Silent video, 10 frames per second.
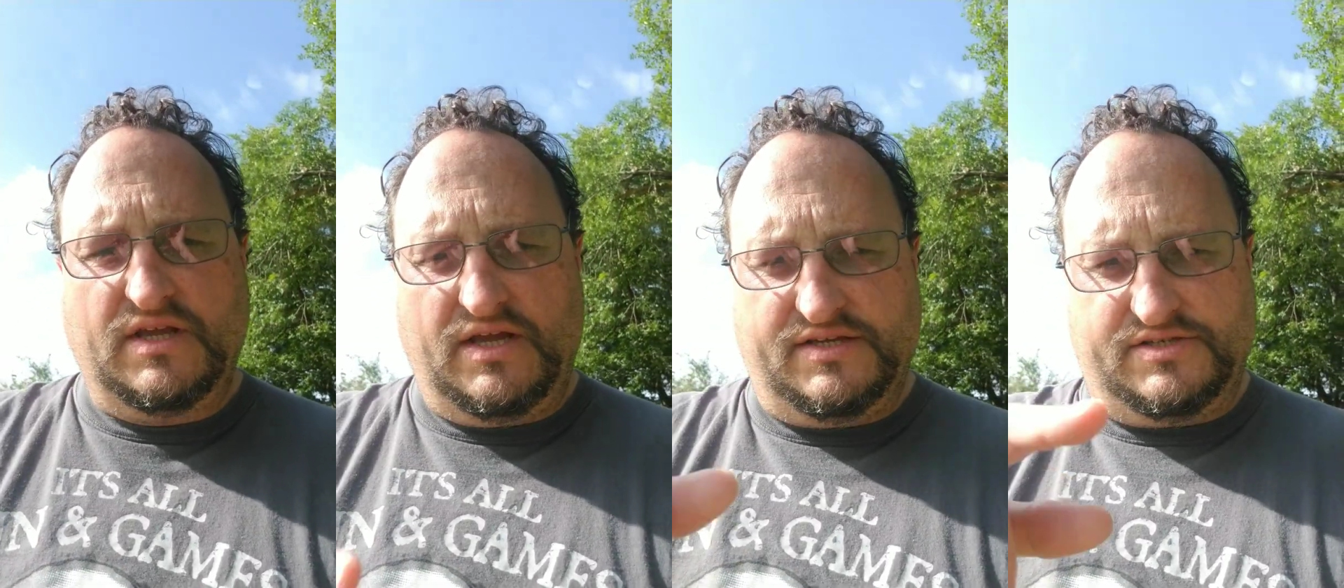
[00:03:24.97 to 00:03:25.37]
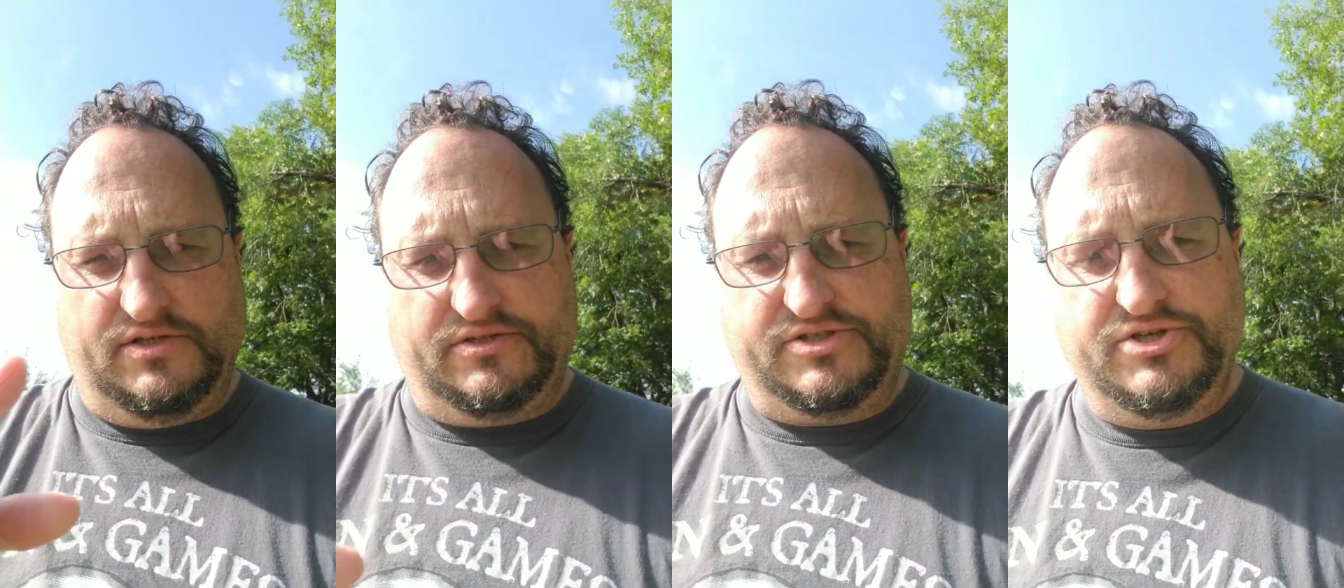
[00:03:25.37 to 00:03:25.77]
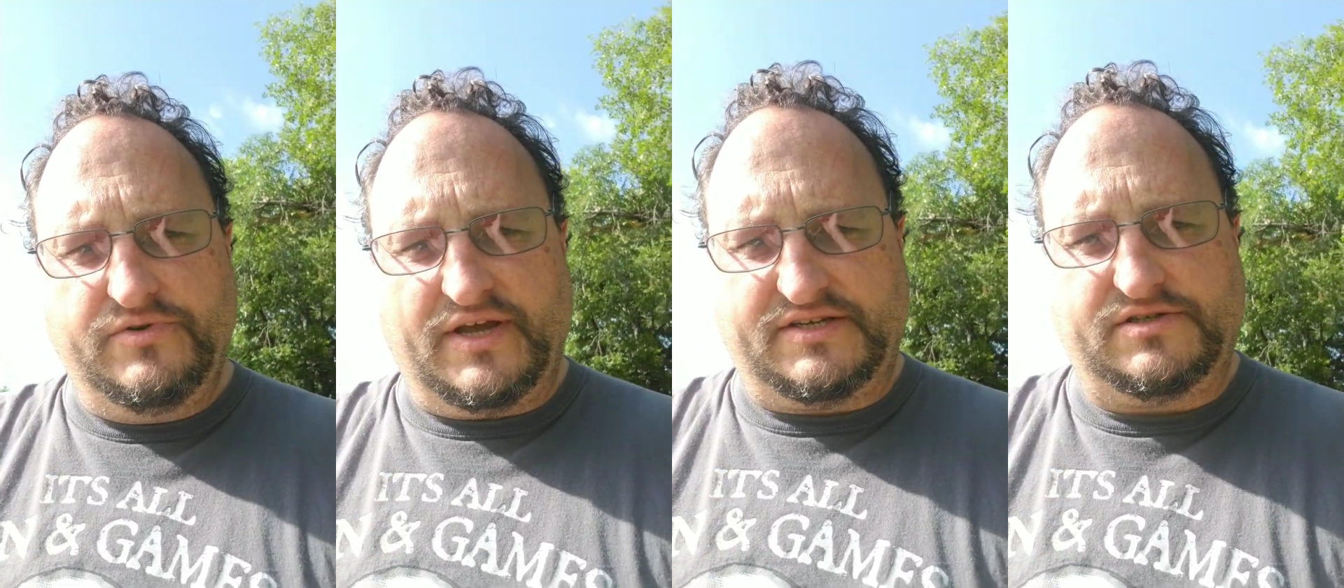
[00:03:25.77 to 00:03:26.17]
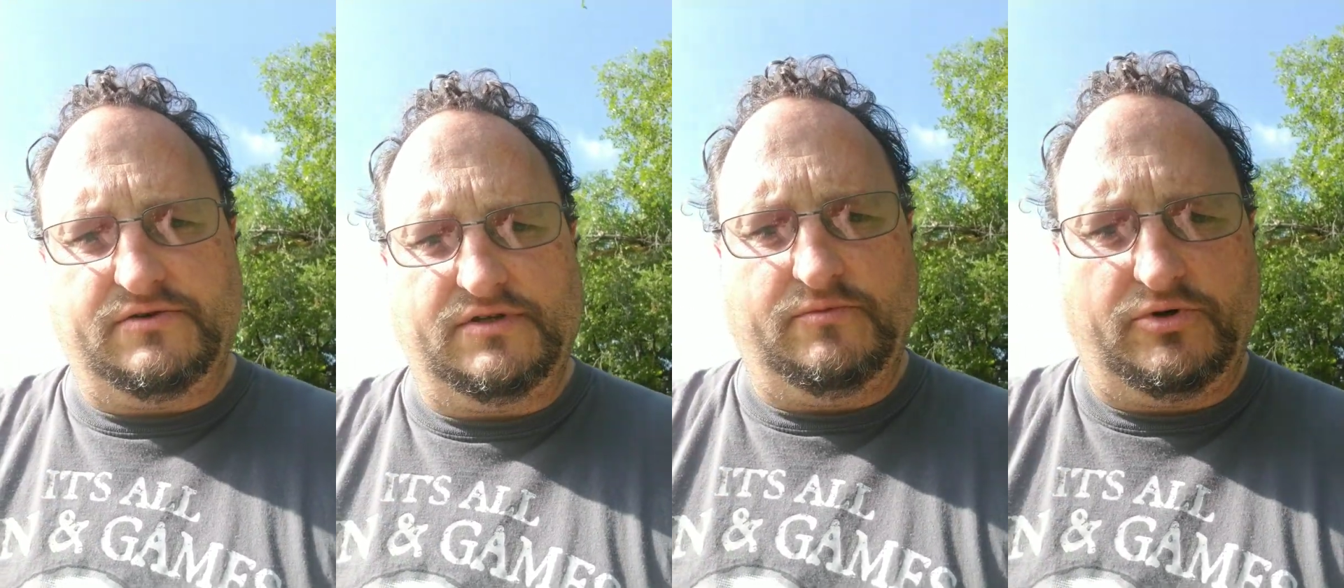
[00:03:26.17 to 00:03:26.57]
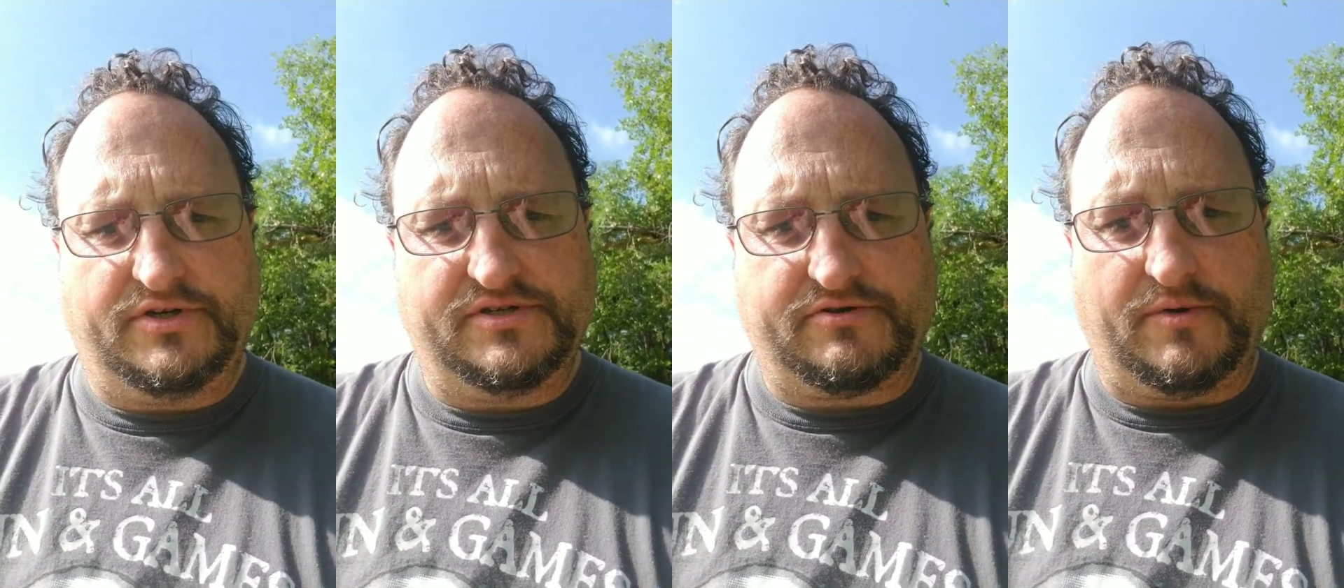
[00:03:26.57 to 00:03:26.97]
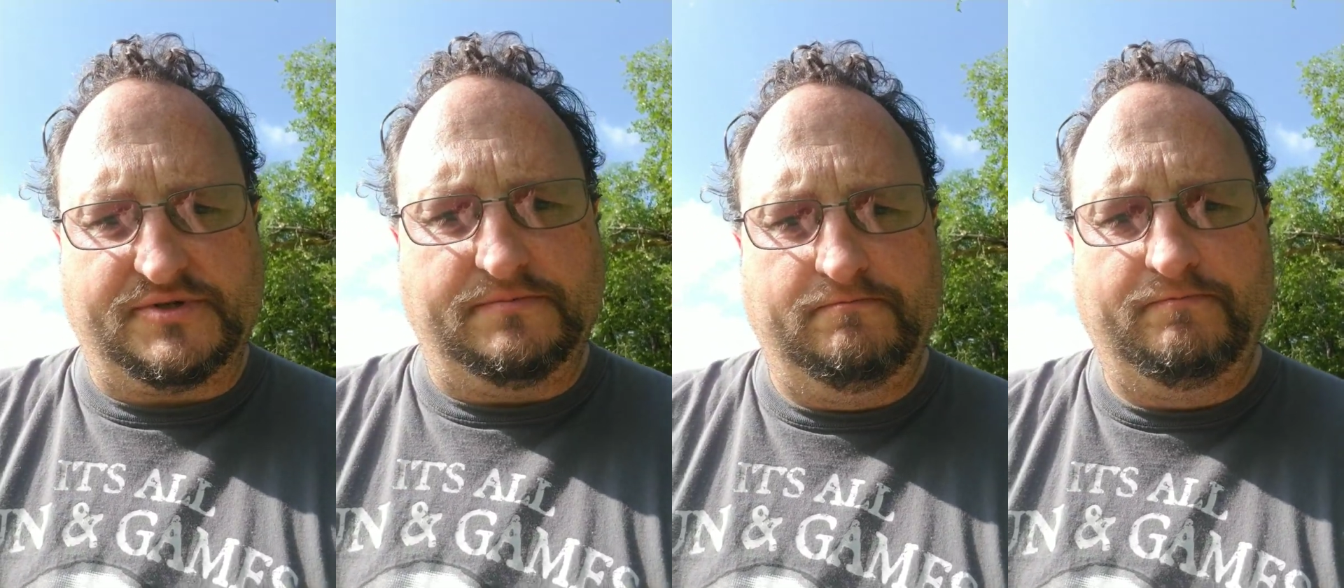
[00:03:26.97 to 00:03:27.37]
has a little 2 next to it in the book description,